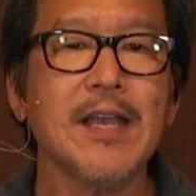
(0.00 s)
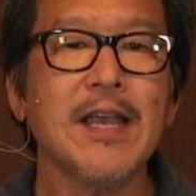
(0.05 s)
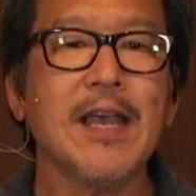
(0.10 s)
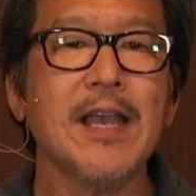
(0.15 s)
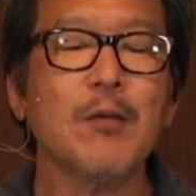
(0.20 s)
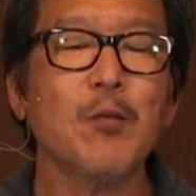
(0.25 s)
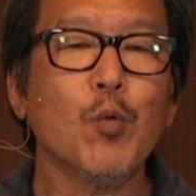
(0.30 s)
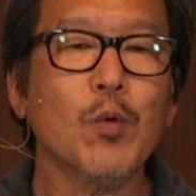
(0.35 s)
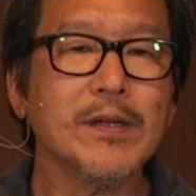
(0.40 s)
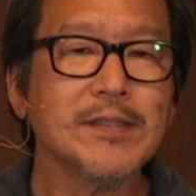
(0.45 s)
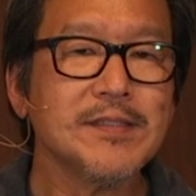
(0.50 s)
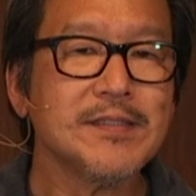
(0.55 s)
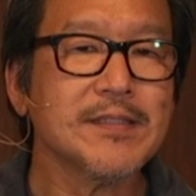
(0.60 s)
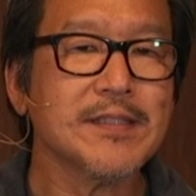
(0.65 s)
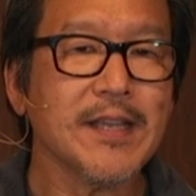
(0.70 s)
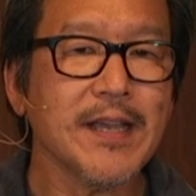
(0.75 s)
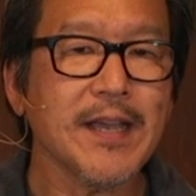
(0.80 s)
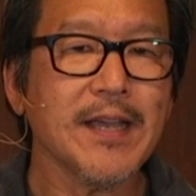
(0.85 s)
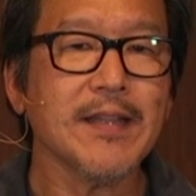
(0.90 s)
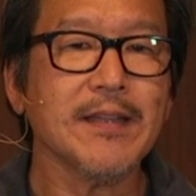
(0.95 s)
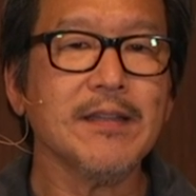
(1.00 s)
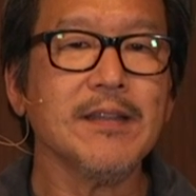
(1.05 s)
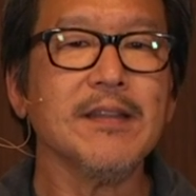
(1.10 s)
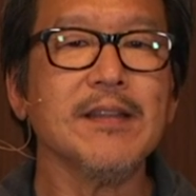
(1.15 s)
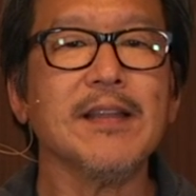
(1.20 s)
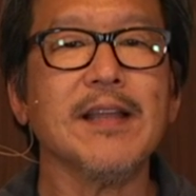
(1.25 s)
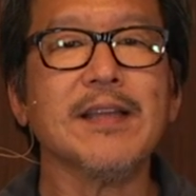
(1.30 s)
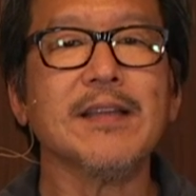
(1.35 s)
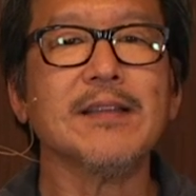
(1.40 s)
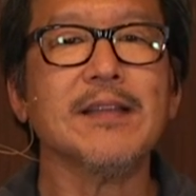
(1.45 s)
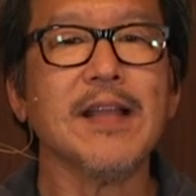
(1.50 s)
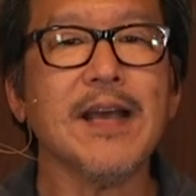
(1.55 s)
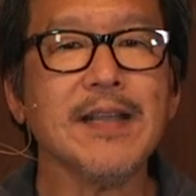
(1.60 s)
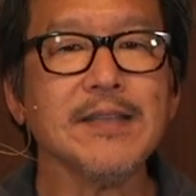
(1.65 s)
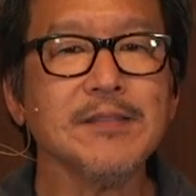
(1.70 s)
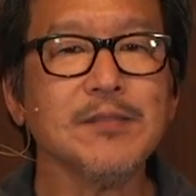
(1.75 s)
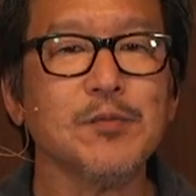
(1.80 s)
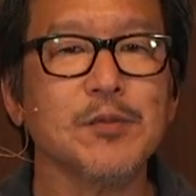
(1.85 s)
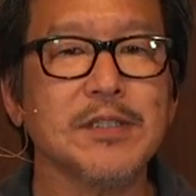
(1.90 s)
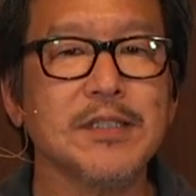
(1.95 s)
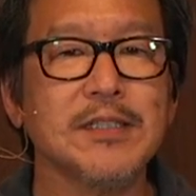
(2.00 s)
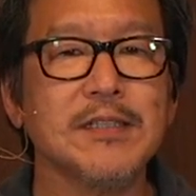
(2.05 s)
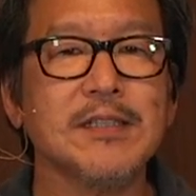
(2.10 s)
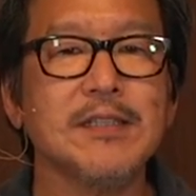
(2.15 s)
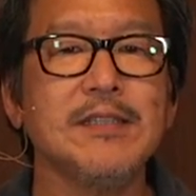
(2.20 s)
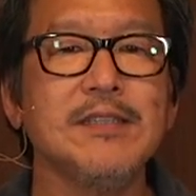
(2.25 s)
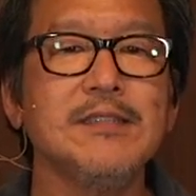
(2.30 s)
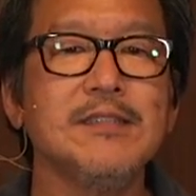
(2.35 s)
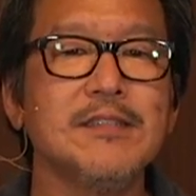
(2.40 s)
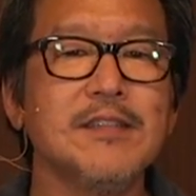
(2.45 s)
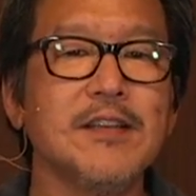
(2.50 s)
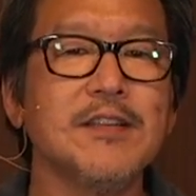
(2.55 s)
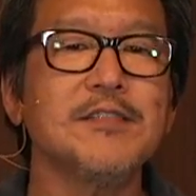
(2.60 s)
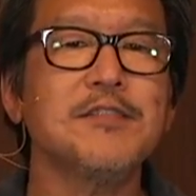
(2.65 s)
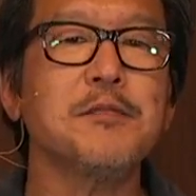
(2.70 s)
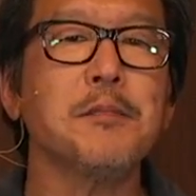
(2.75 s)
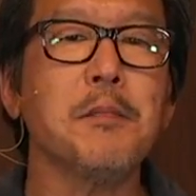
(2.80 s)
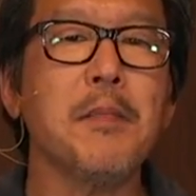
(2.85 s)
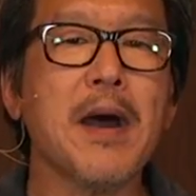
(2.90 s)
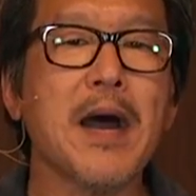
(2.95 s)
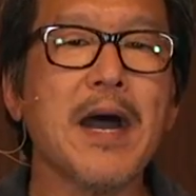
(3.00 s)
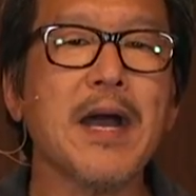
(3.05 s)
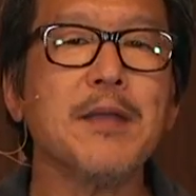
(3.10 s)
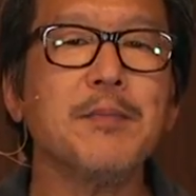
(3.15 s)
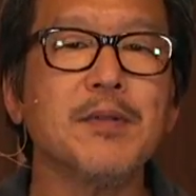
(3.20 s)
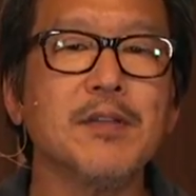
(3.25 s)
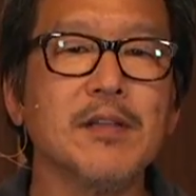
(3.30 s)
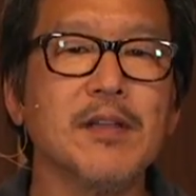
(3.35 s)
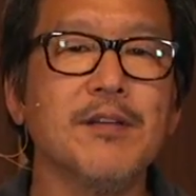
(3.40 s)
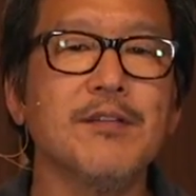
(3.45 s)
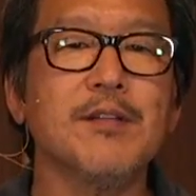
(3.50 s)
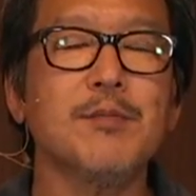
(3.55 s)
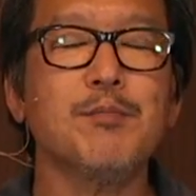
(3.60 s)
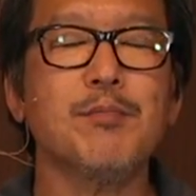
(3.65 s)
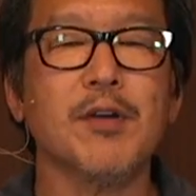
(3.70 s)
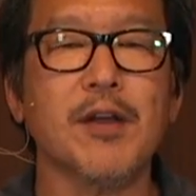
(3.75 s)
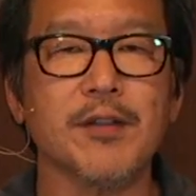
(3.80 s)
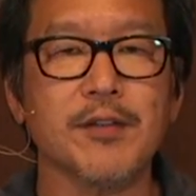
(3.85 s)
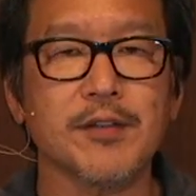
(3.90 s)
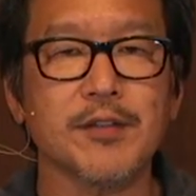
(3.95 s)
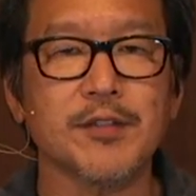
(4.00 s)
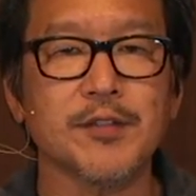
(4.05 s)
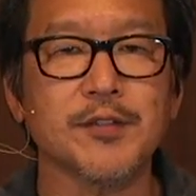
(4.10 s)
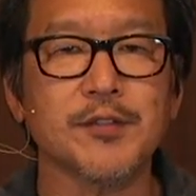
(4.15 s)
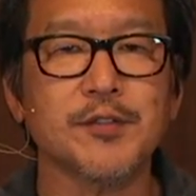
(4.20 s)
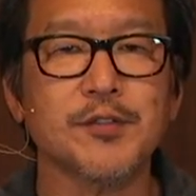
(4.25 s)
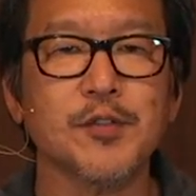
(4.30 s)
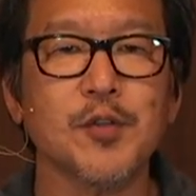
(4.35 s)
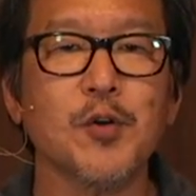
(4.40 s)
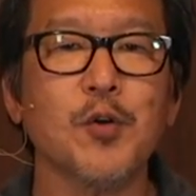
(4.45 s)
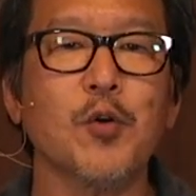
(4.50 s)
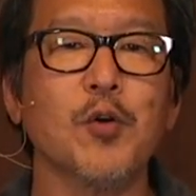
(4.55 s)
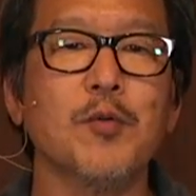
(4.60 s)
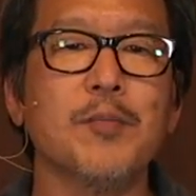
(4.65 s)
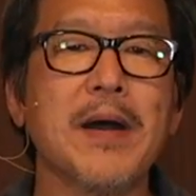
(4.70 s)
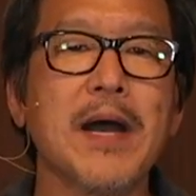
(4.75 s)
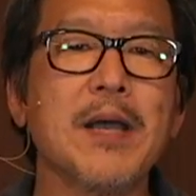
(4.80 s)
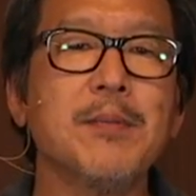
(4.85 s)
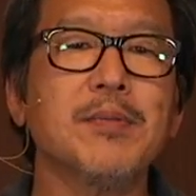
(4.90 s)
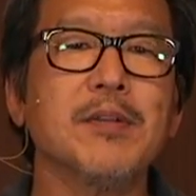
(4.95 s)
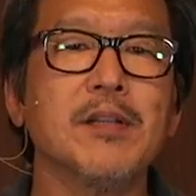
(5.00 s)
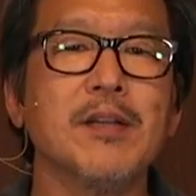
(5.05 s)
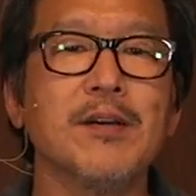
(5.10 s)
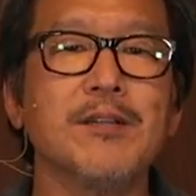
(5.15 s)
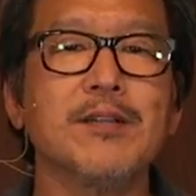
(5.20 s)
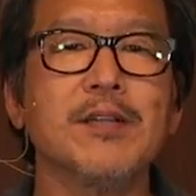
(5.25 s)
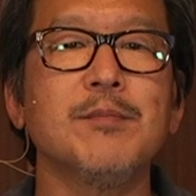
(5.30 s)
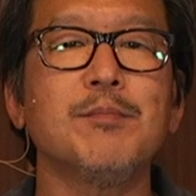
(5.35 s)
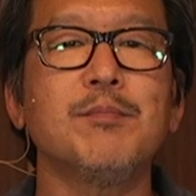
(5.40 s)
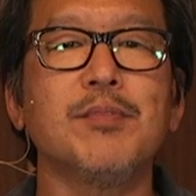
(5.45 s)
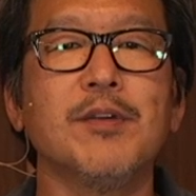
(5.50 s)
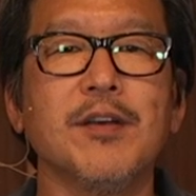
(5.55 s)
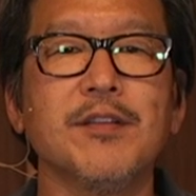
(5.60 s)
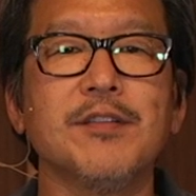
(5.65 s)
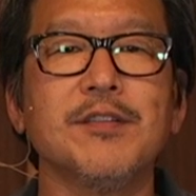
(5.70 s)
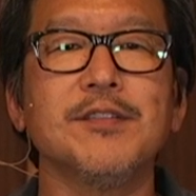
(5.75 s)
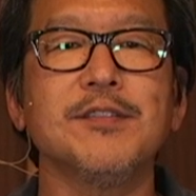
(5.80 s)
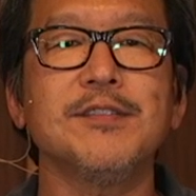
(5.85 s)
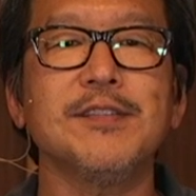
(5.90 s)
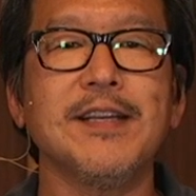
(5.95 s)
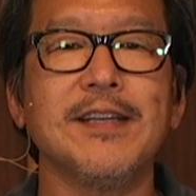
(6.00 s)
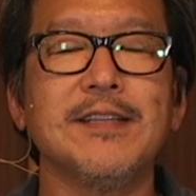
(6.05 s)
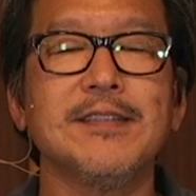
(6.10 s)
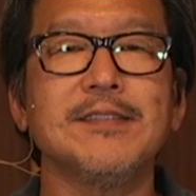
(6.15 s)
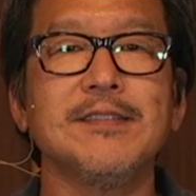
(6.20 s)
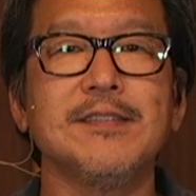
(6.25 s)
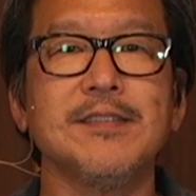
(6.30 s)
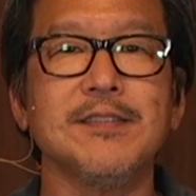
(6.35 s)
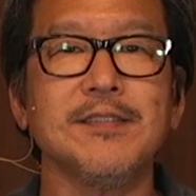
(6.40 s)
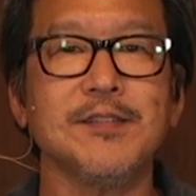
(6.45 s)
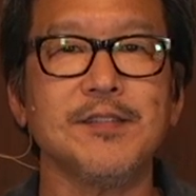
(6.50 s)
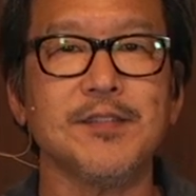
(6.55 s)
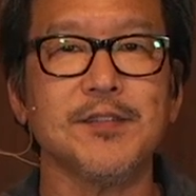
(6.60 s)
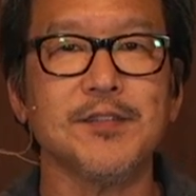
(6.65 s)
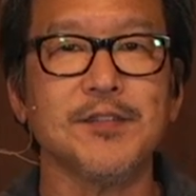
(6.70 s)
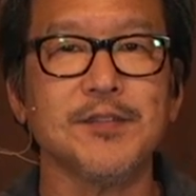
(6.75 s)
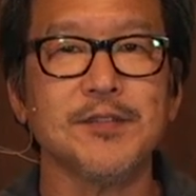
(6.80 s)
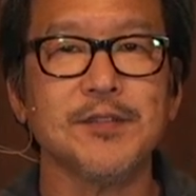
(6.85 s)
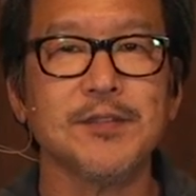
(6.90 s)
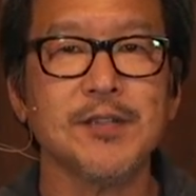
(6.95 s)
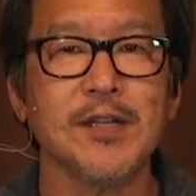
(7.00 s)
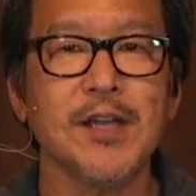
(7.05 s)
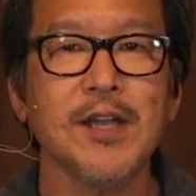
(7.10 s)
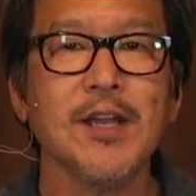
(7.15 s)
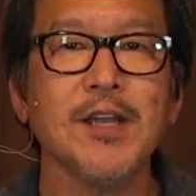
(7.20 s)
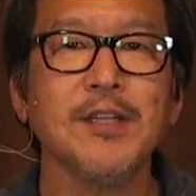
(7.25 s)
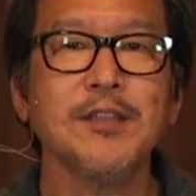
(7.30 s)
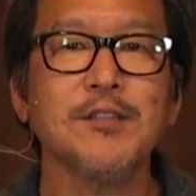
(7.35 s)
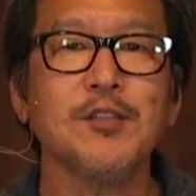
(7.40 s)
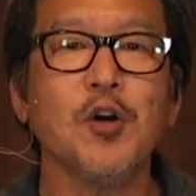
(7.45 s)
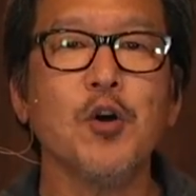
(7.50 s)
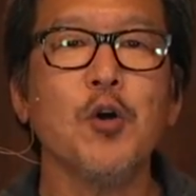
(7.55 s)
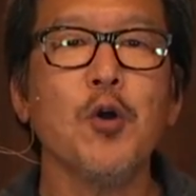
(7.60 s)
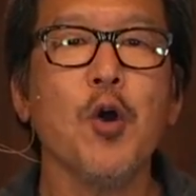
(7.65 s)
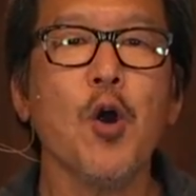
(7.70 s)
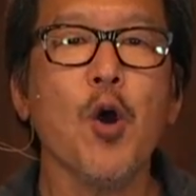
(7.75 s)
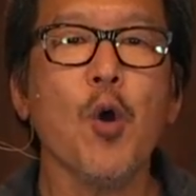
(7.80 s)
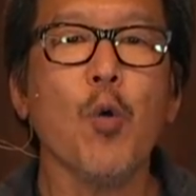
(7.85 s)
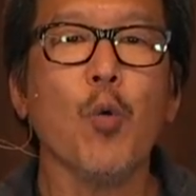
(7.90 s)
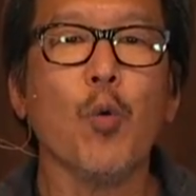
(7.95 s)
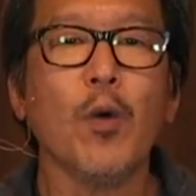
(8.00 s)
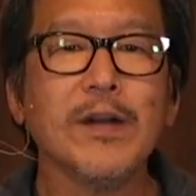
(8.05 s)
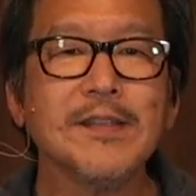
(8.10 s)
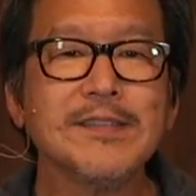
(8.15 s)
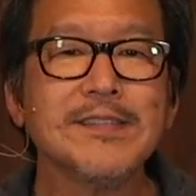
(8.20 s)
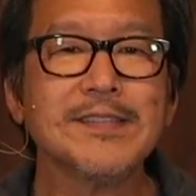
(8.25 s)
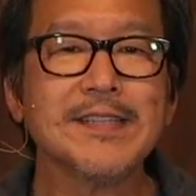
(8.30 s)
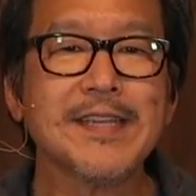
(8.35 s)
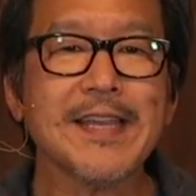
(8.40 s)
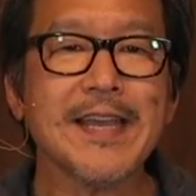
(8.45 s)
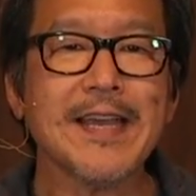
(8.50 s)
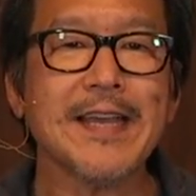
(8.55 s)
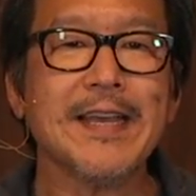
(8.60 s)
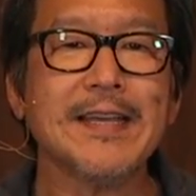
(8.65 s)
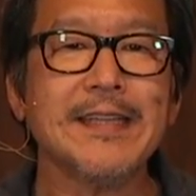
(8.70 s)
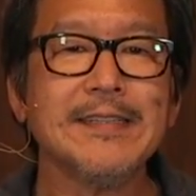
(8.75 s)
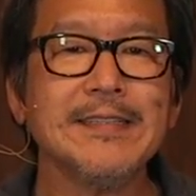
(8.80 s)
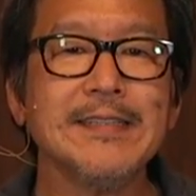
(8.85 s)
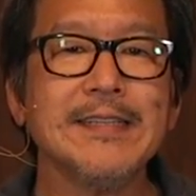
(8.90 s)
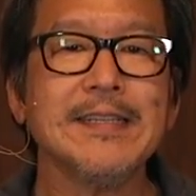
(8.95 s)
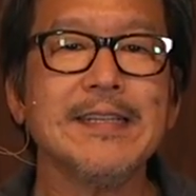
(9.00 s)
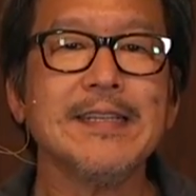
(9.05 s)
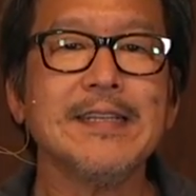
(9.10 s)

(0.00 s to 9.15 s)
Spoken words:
And once again, like last week, he says, my beloved brothers, or my beloved brothers and sisters. So once again,